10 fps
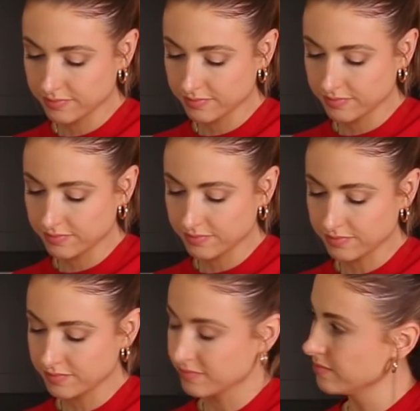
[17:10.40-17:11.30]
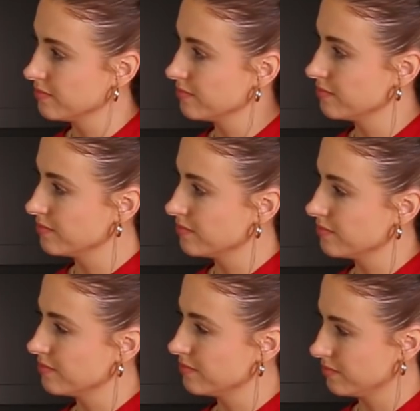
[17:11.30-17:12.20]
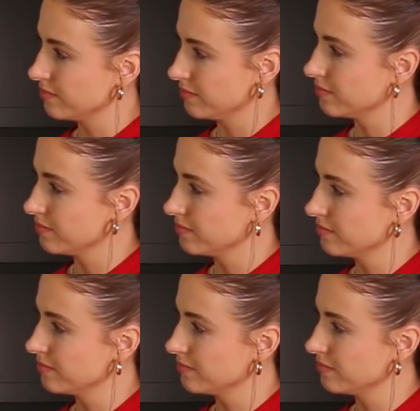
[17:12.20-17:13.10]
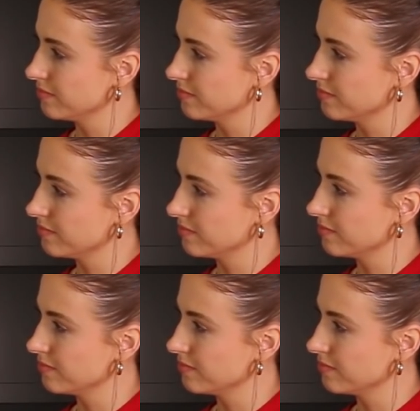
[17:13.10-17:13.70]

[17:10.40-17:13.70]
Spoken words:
[no speech]